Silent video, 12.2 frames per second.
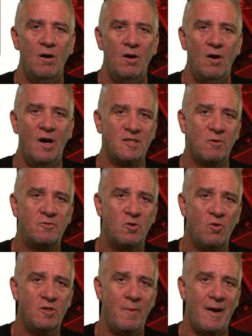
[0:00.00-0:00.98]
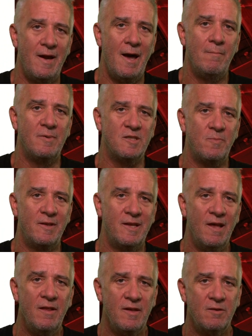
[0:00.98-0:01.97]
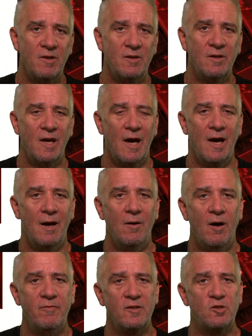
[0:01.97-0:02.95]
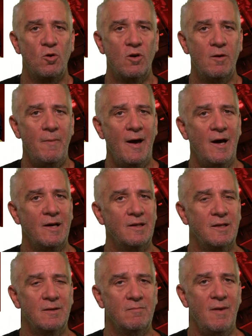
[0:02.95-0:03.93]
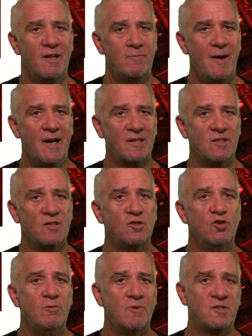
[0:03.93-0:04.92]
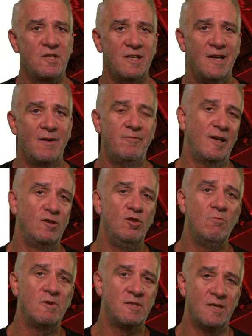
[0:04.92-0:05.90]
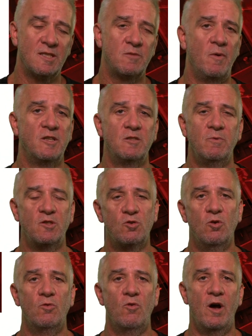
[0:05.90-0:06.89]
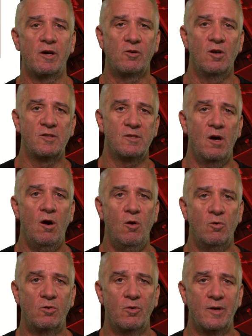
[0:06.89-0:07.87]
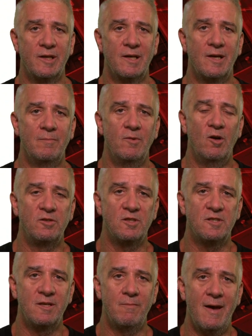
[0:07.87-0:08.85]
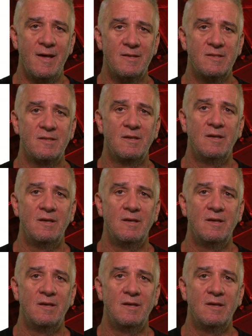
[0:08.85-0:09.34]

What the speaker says: Right, so we've talked about numbers, but the other thing we often talk about in mathematics is numeracy. Now, in fact, numeracy is supposed to be taught right across the whole curriculum, not just in maths.